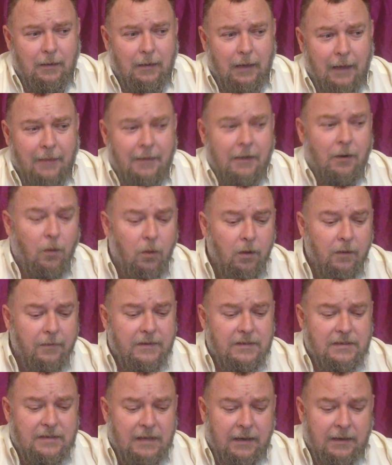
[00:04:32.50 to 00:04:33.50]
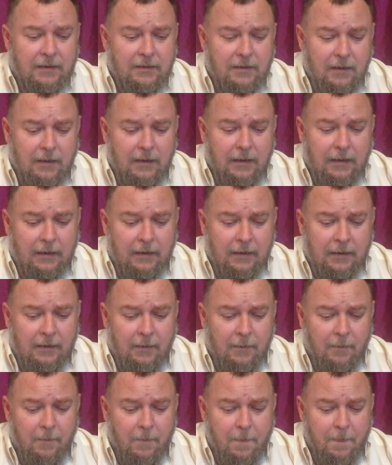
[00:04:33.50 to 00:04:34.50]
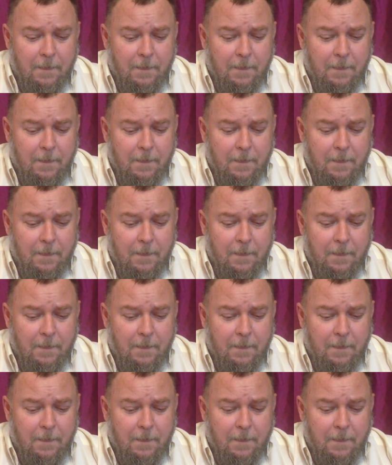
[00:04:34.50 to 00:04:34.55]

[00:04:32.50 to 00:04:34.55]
And then all of a sudden, the